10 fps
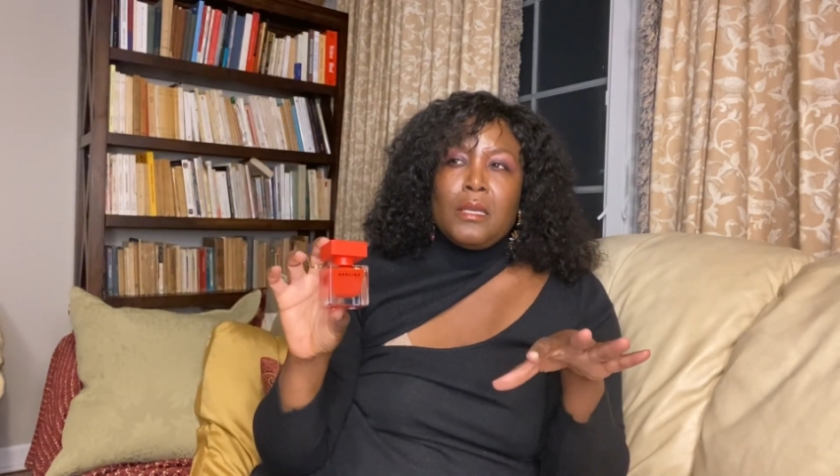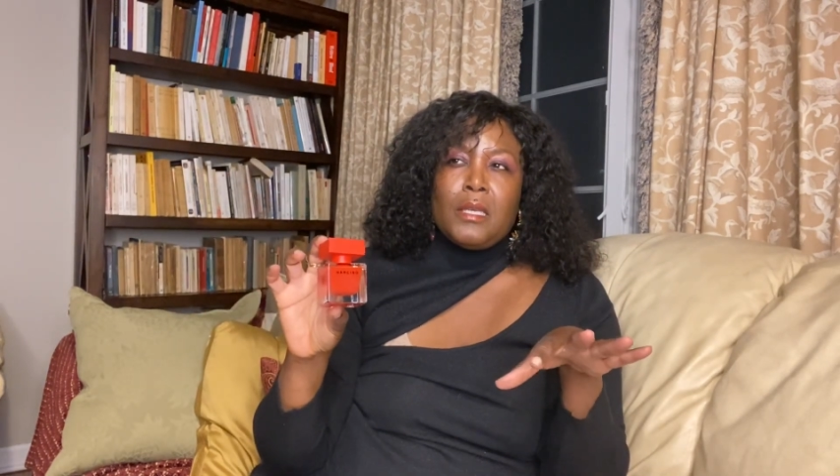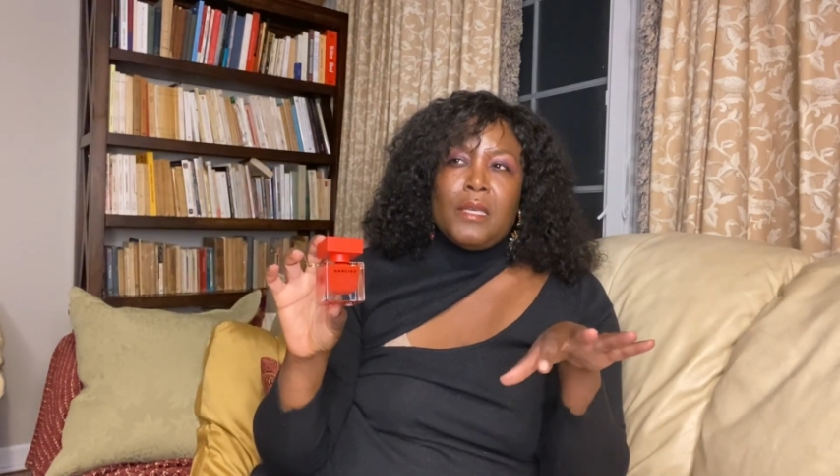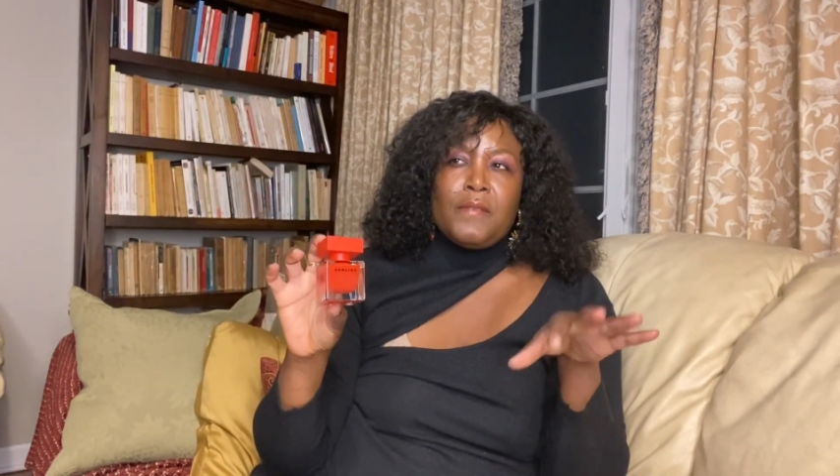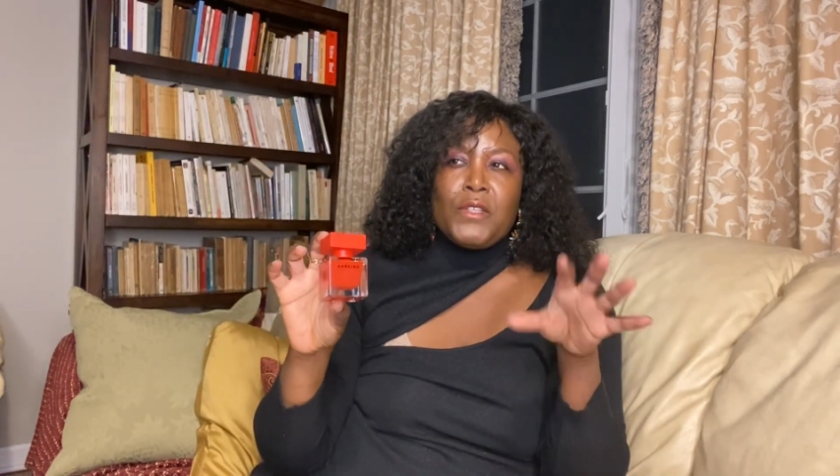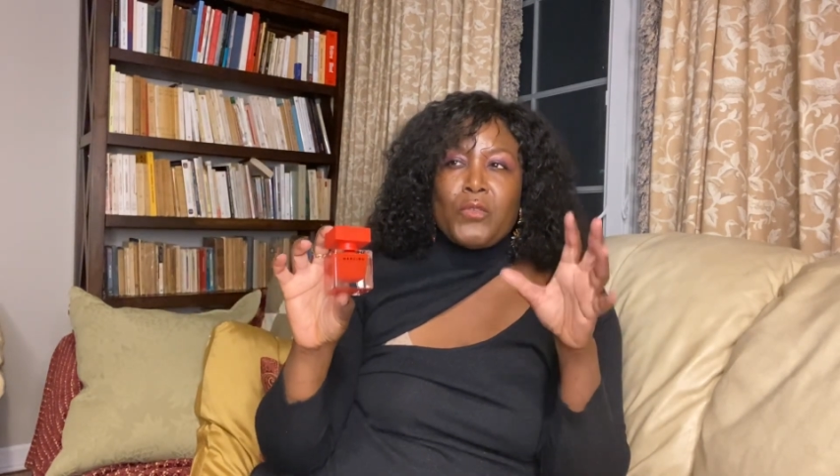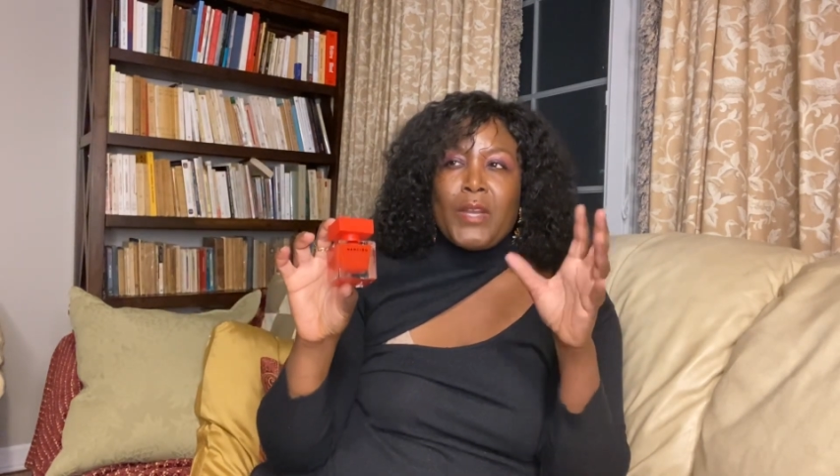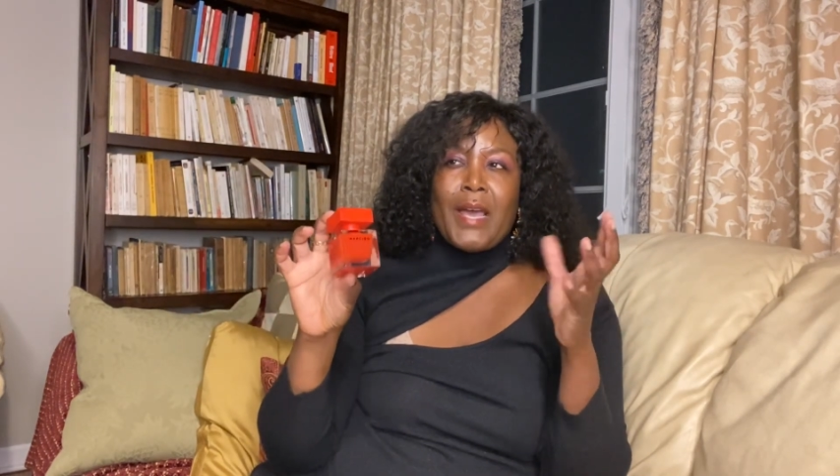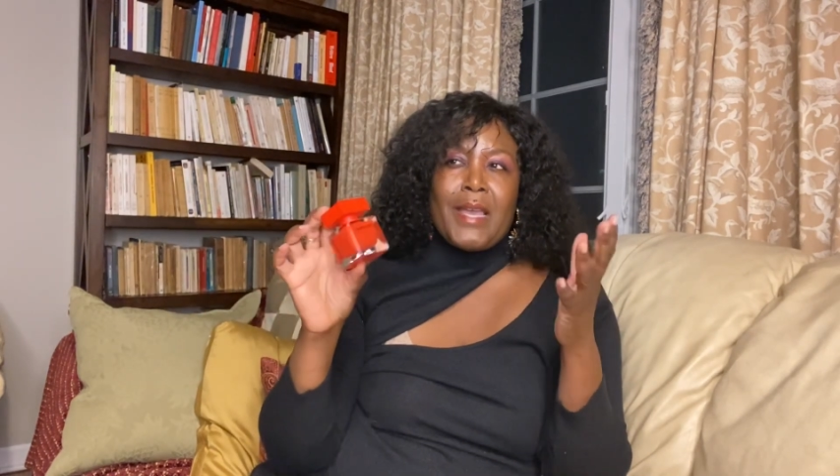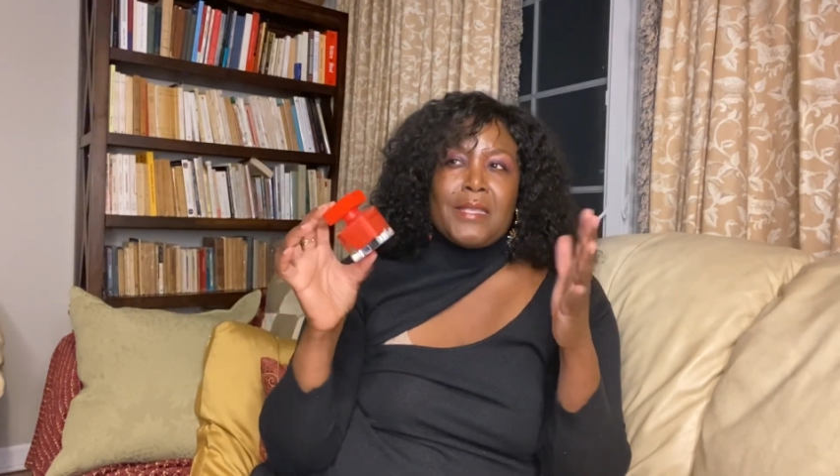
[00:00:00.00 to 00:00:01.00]
gives it a
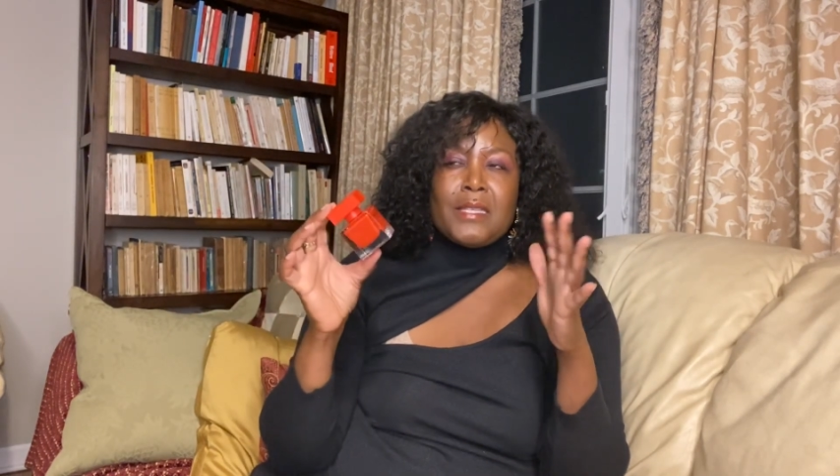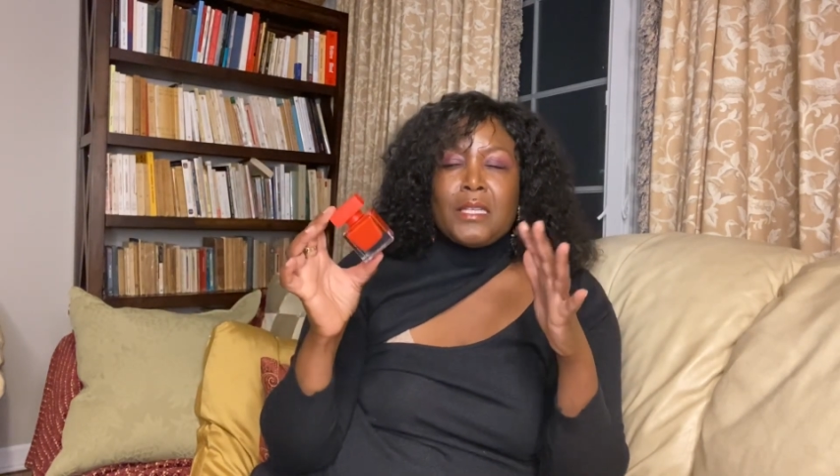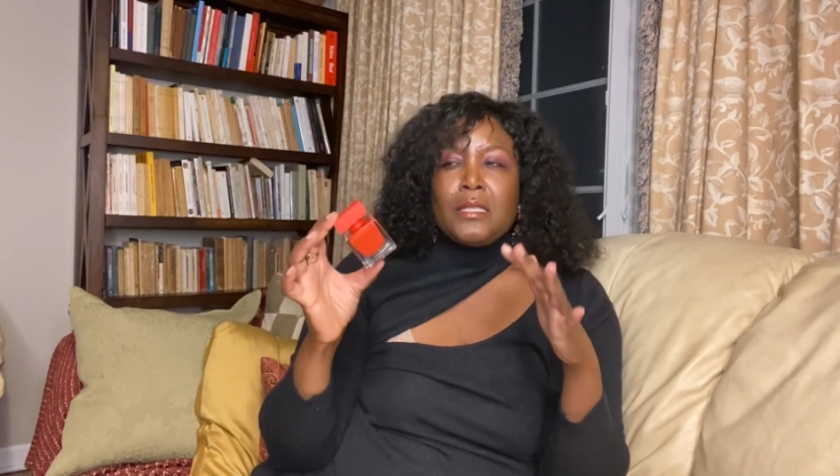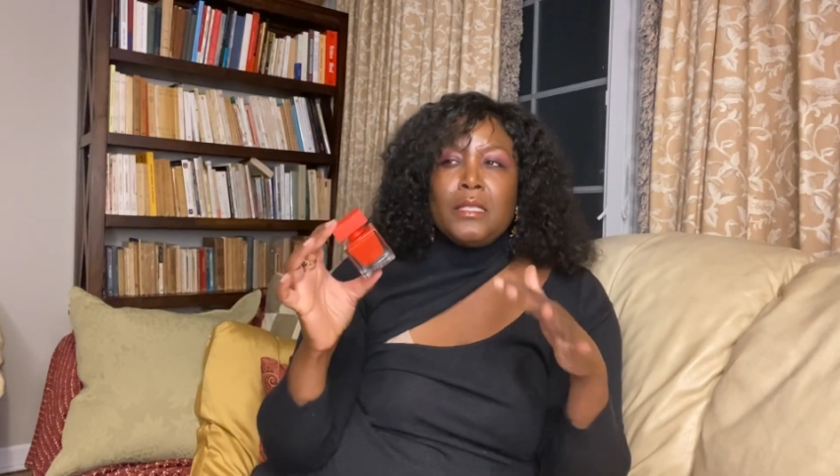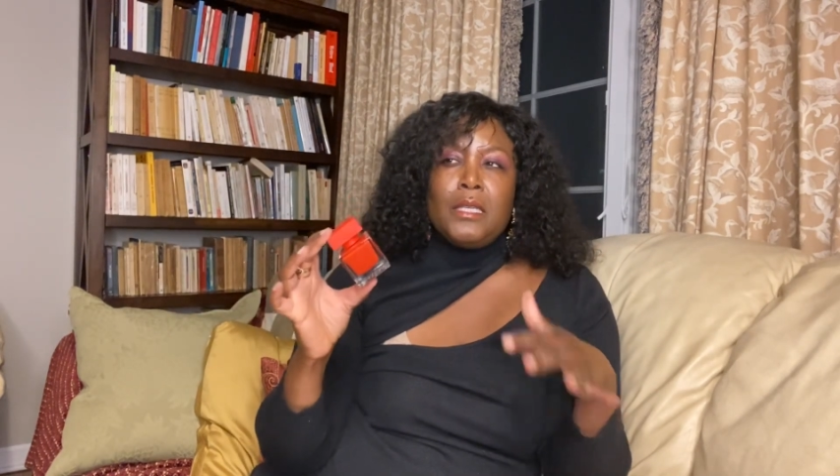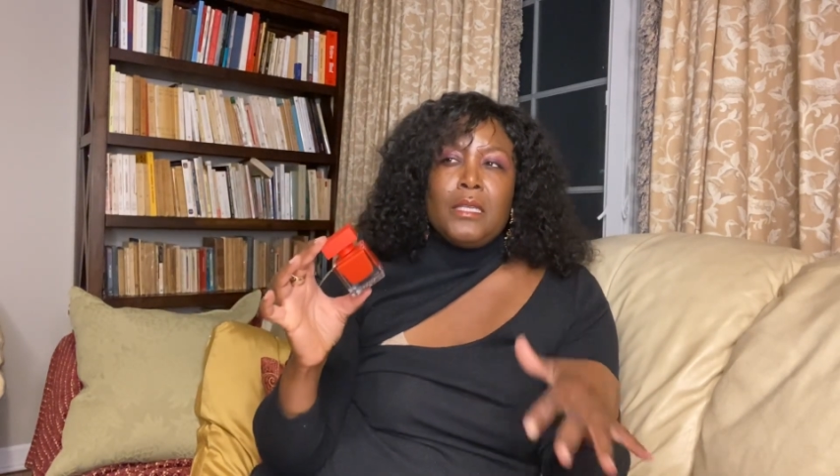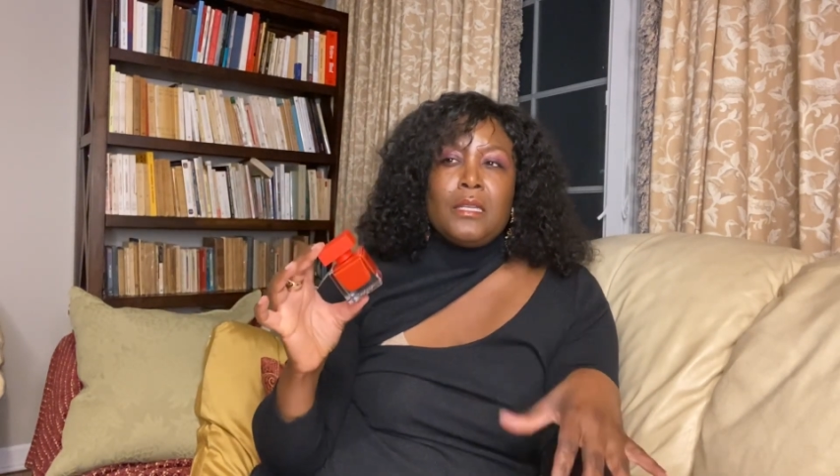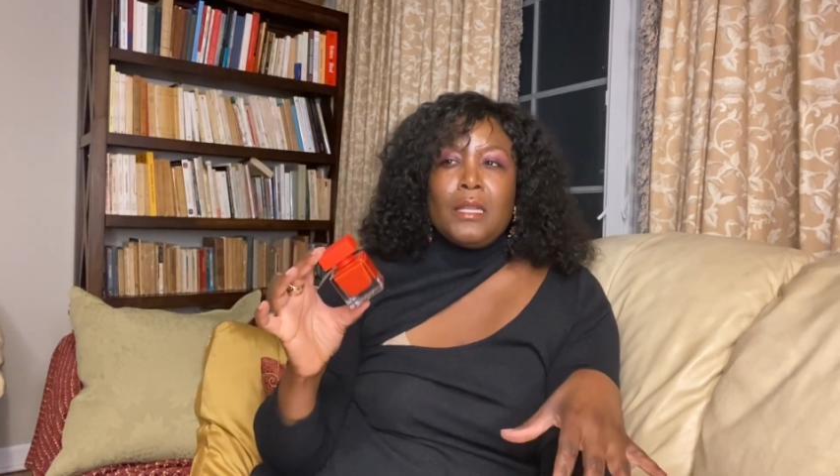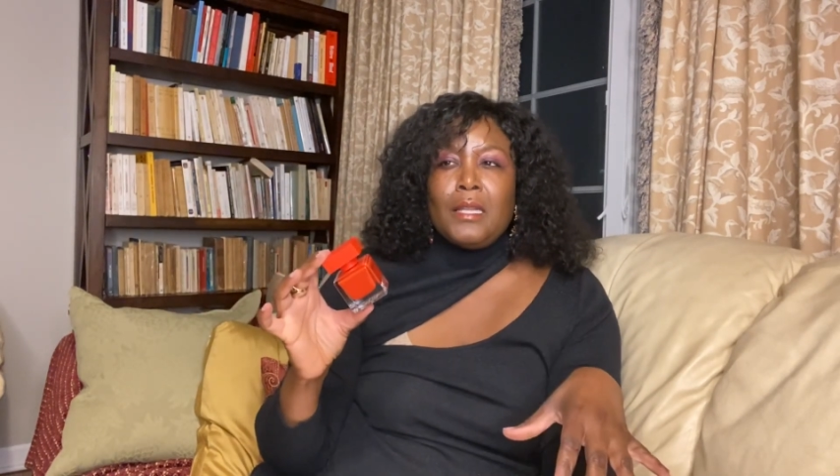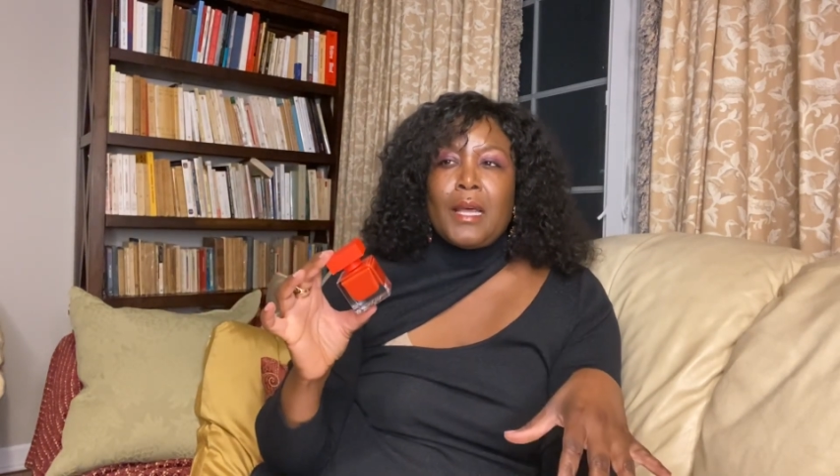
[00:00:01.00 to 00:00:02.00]
nice
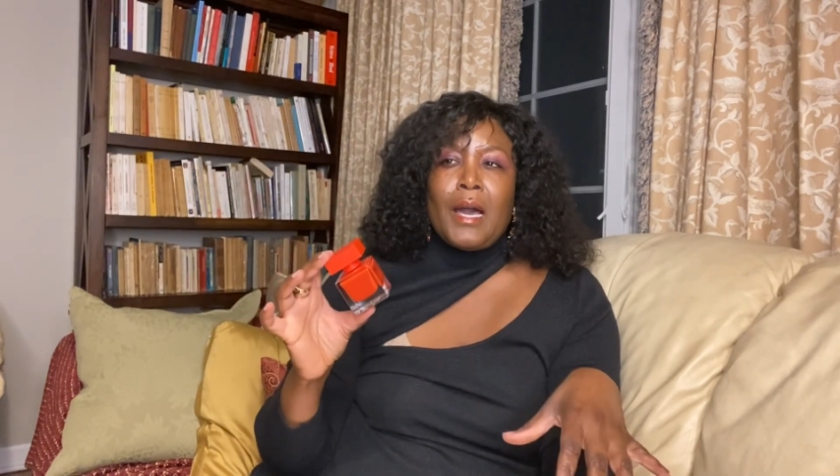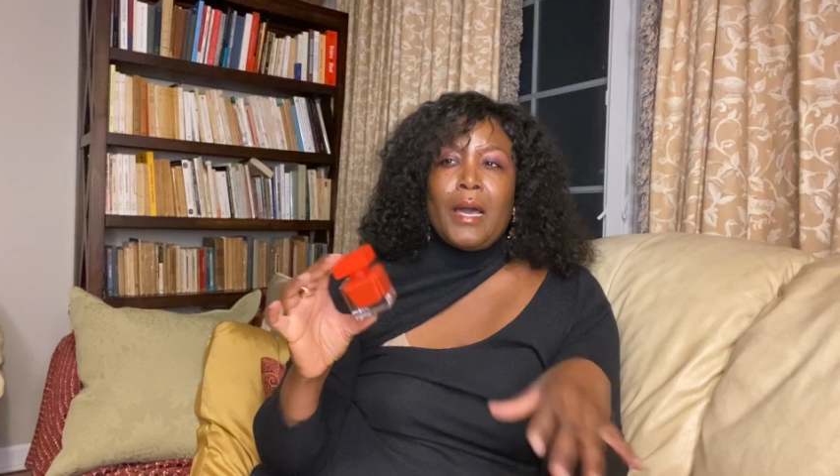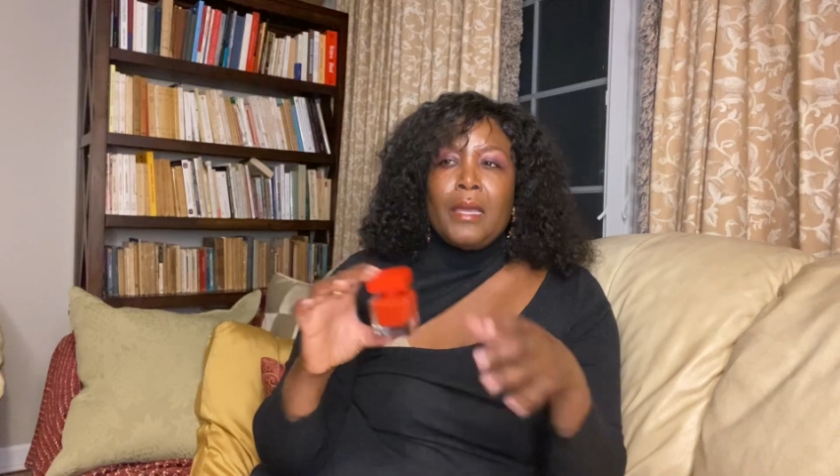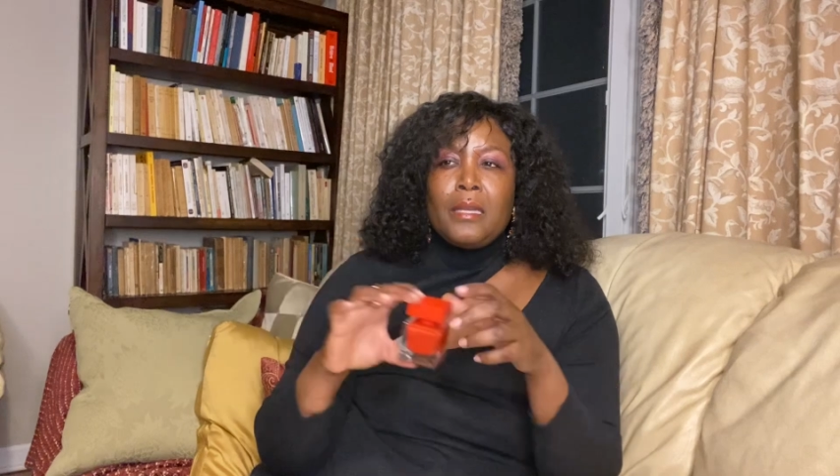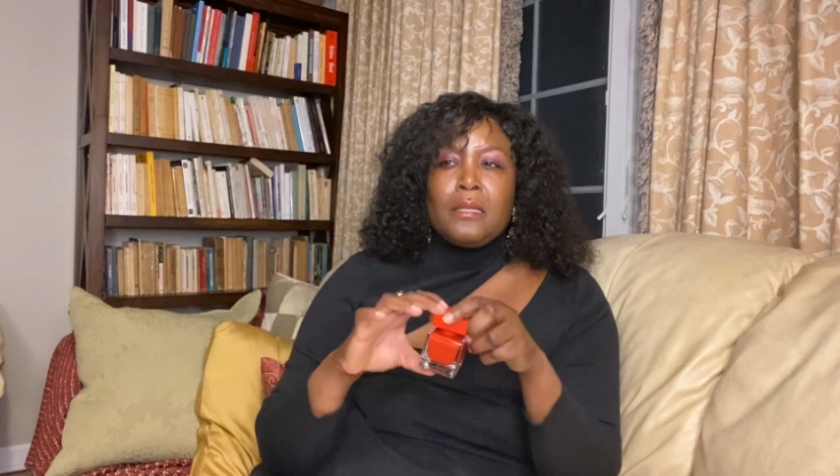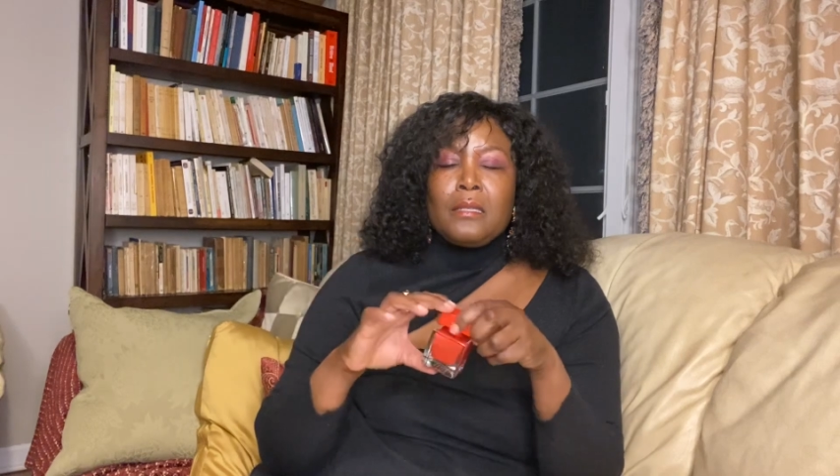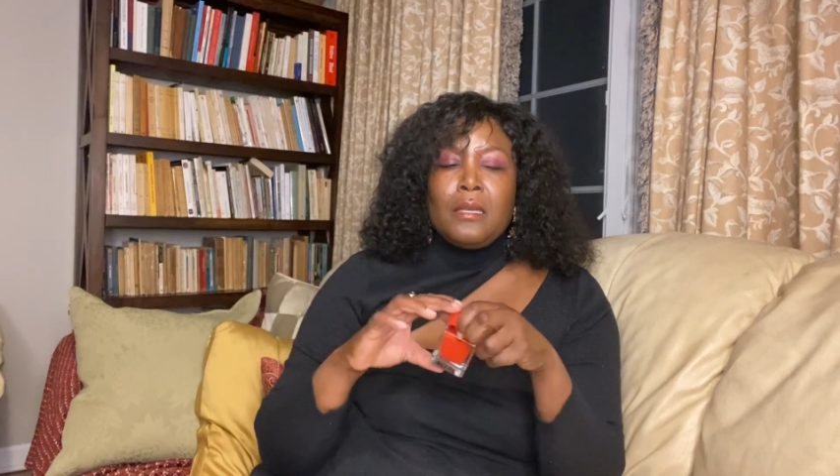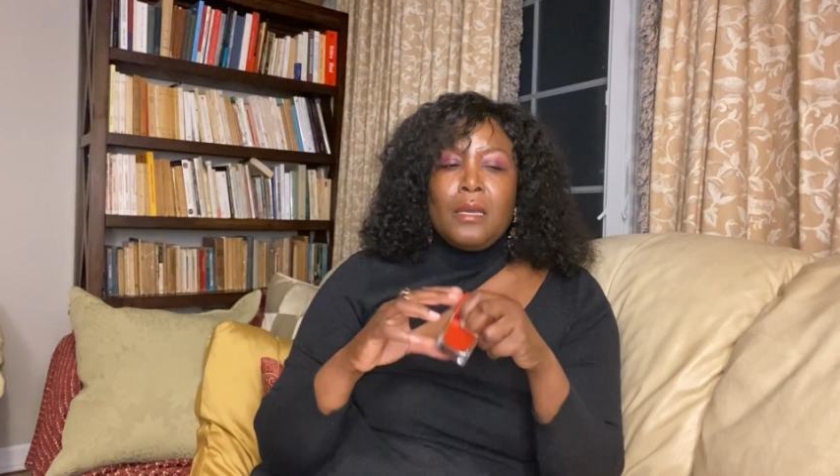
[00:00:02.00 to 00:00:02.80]
clean line,